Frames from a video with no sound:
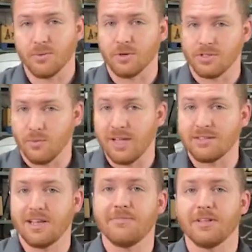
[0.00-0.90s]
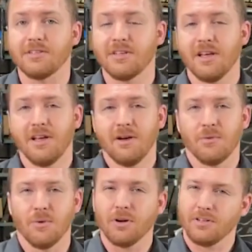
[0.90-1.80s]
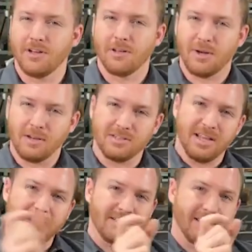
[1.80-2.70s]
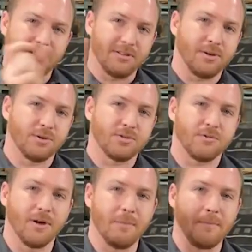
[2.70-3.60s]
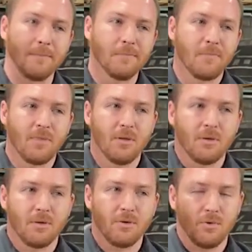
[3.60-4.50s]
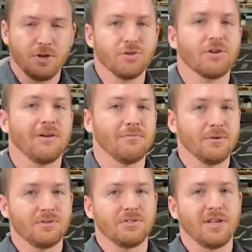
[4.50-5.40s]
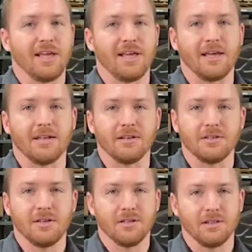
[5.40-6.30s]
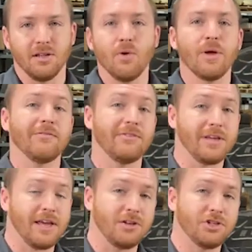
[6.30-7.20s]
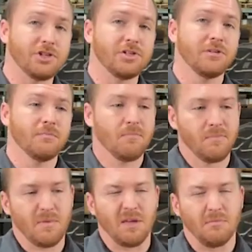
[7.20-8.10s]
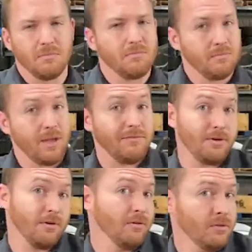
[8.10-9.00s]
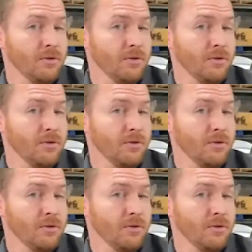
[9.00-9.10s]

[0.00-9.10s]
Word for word: or weight savings, we're going to talk about a sliding scale that goes from creature comforts and low NVH and heavier